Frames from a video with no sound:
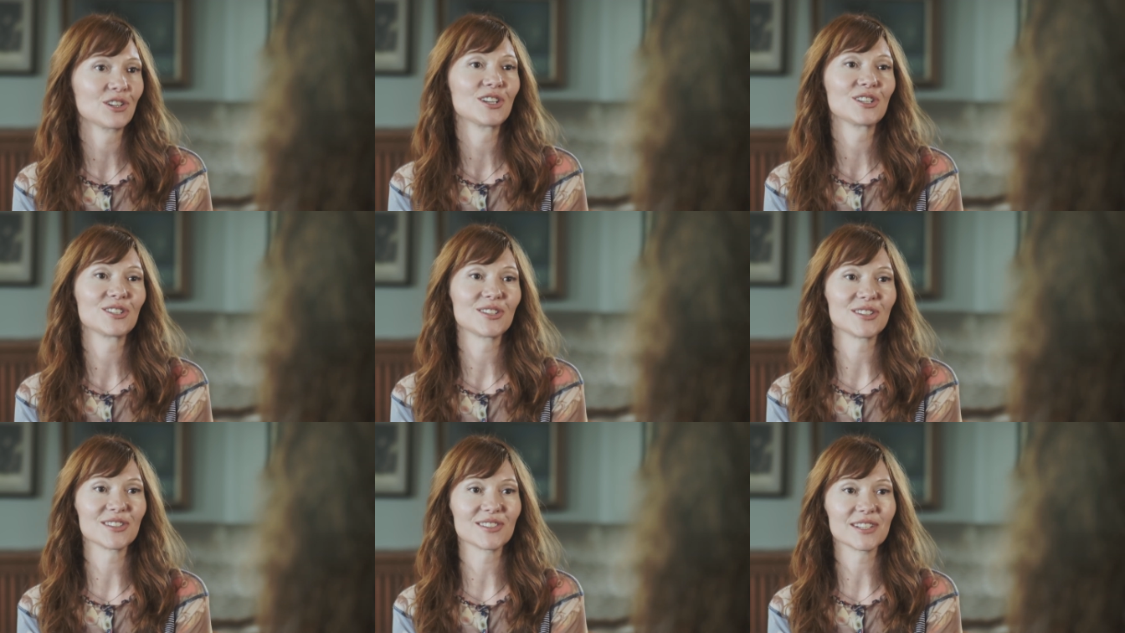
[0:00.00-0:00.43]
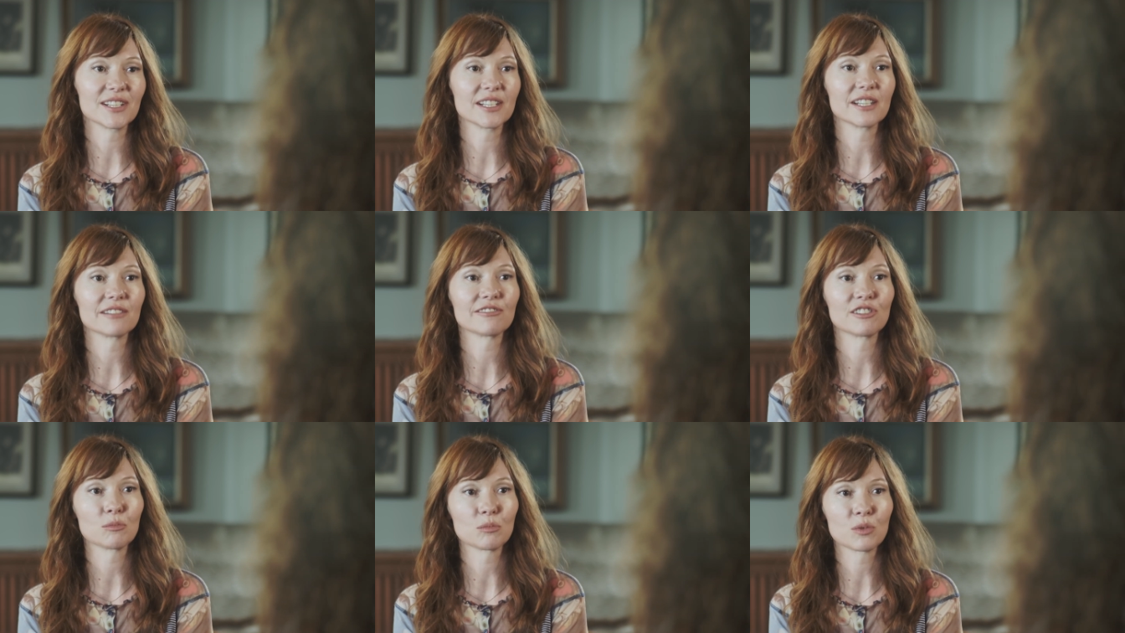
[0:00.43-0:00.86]
to see
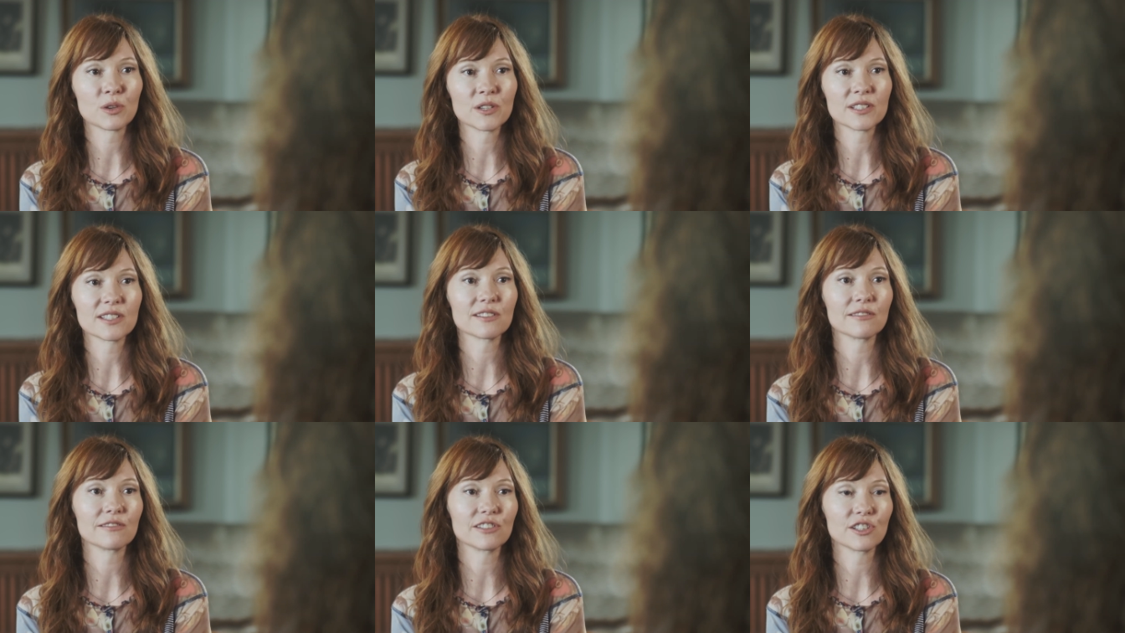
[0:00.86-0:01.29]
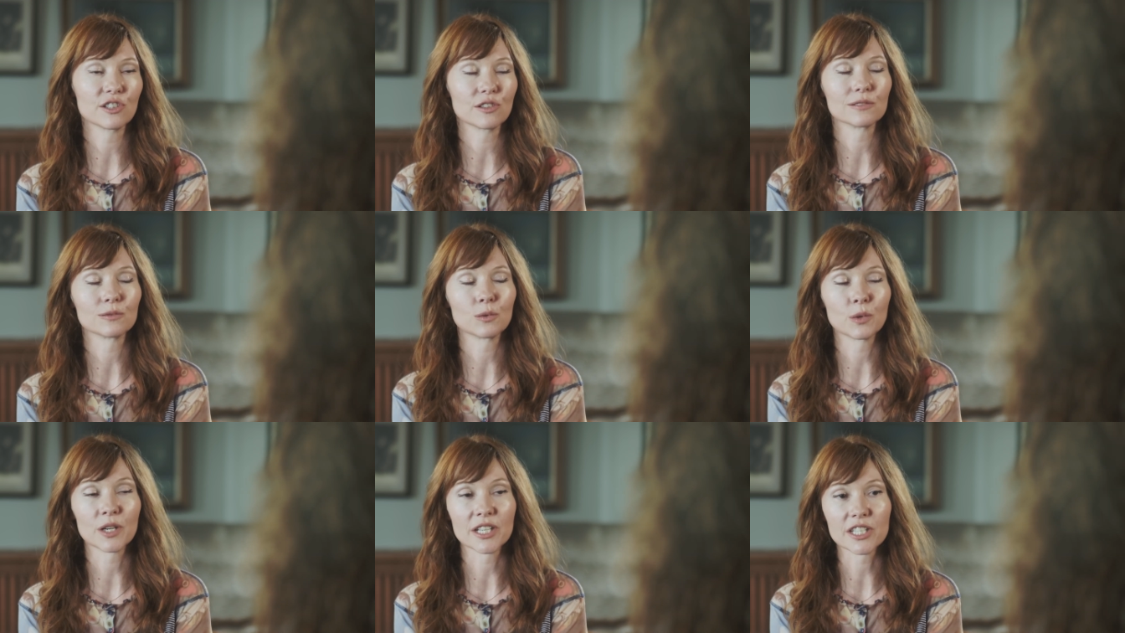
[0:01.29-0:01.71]
different points of view
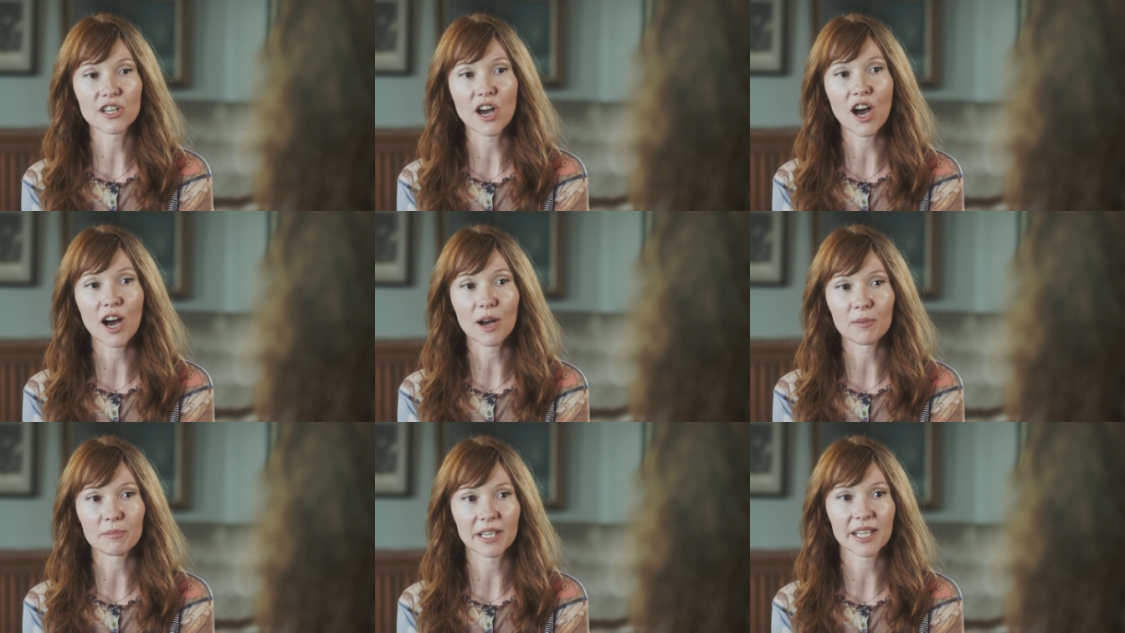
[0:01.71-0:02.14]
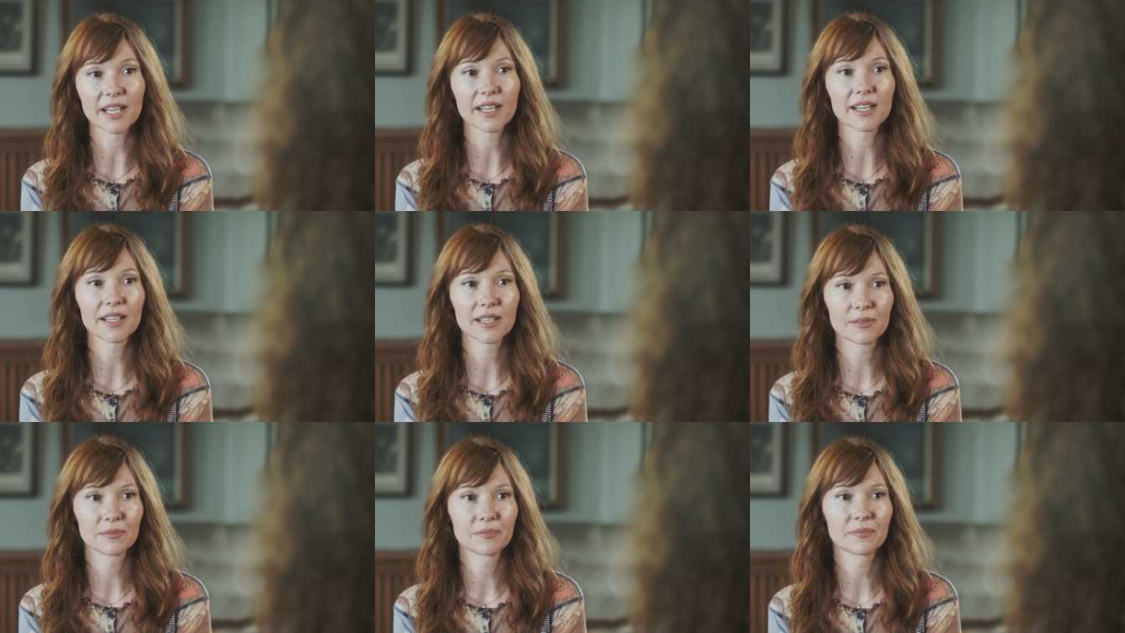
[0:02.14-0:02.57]
of one topic.
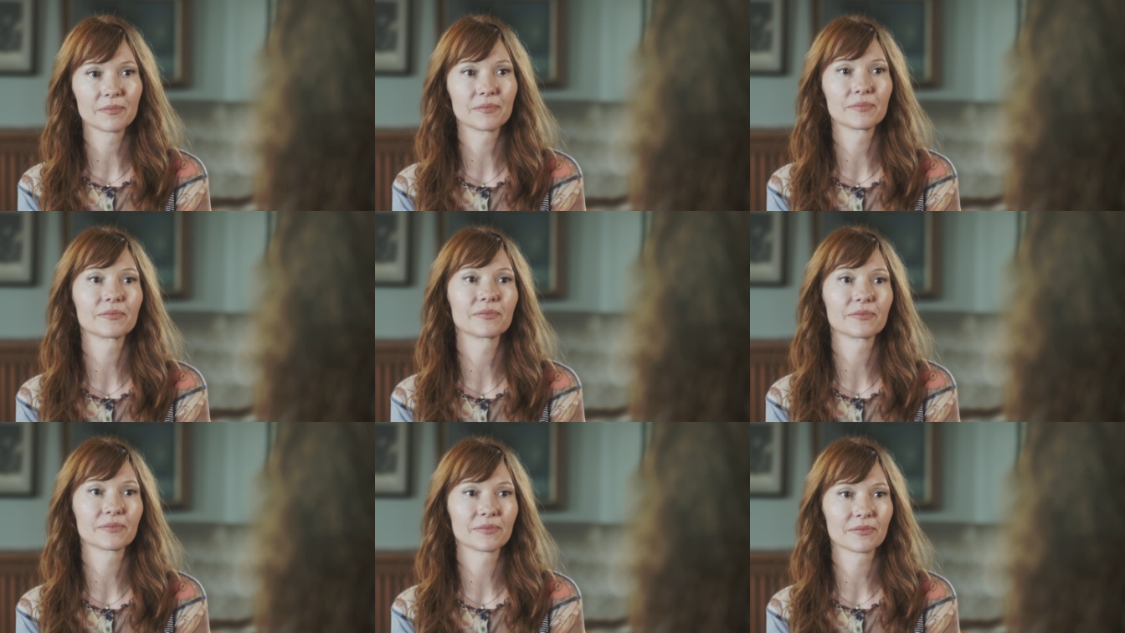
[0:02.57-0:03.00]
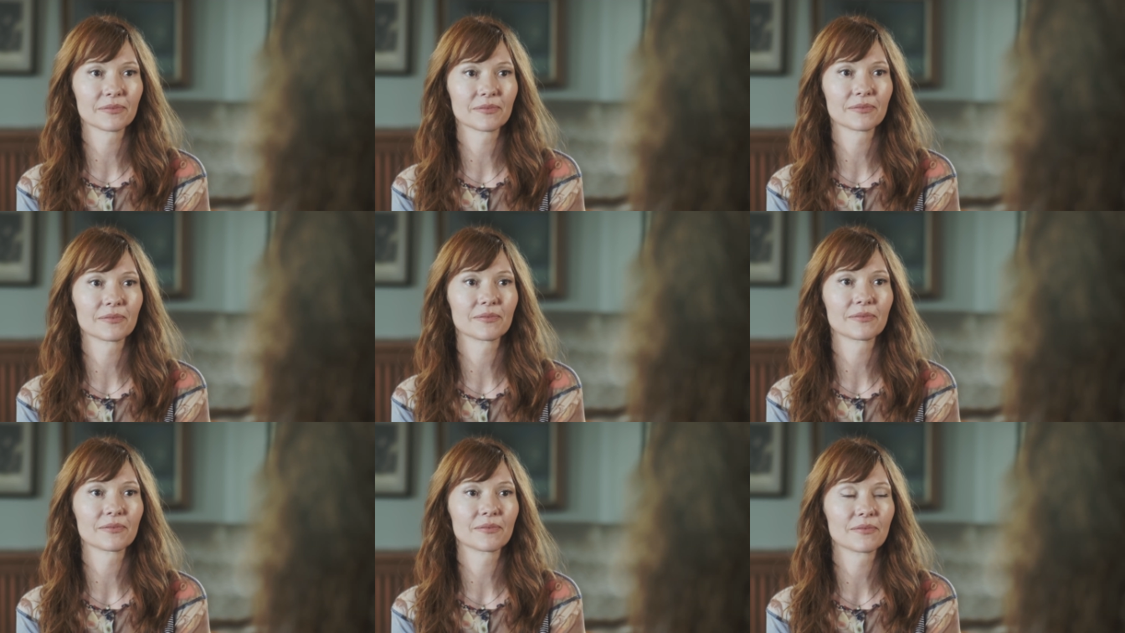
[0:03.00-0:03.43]
And
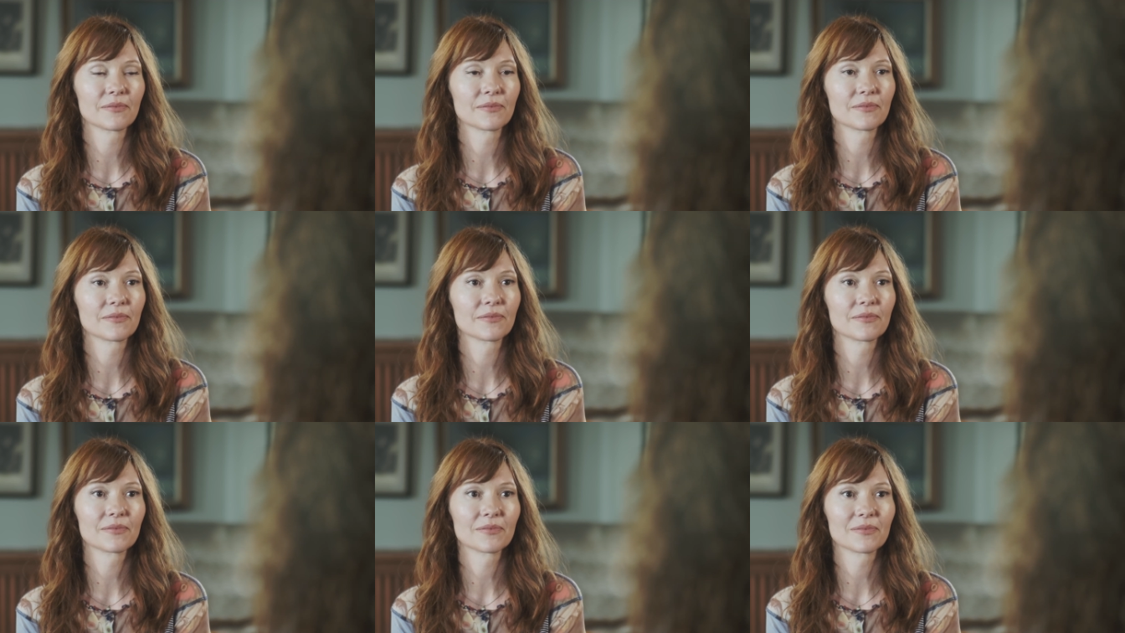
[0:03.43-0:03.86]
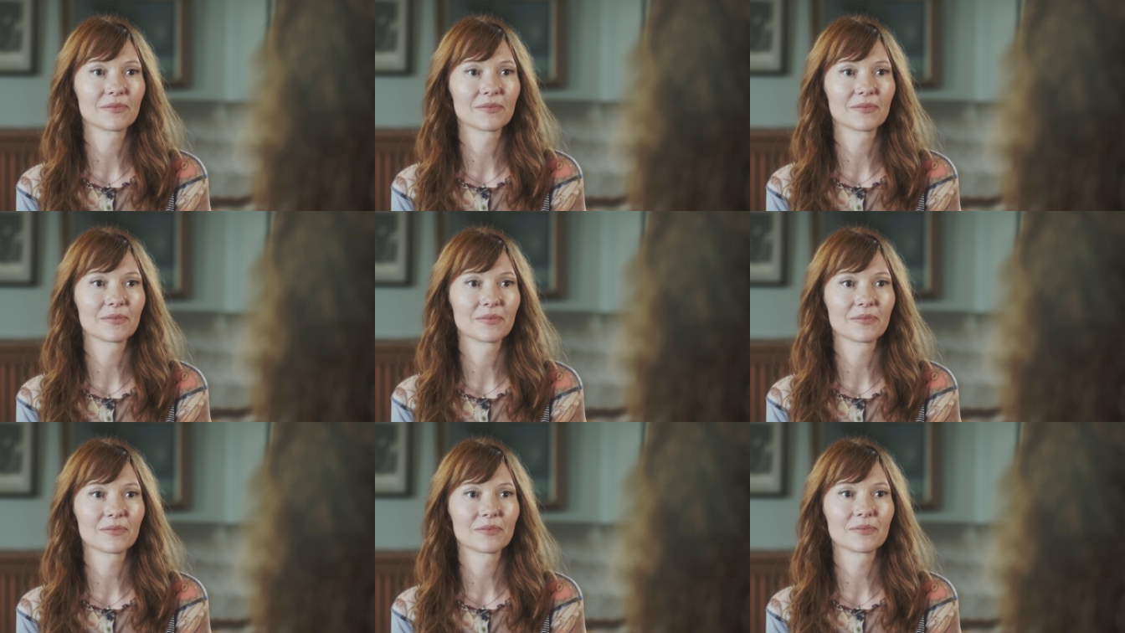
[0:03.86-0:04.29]
find
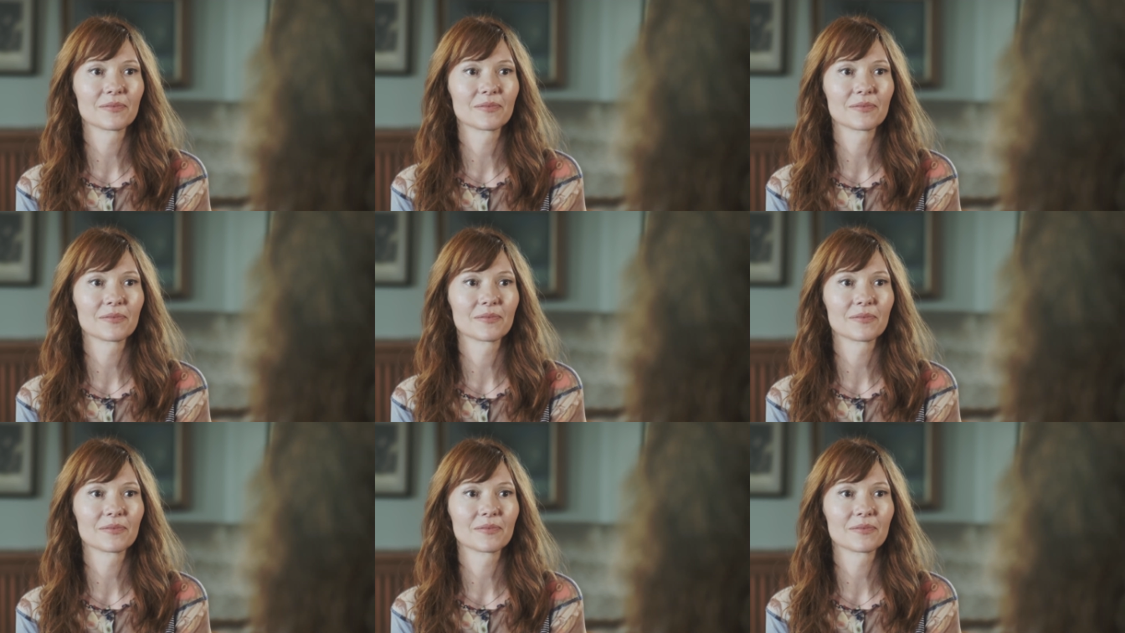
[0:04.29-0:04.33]
forgiveness.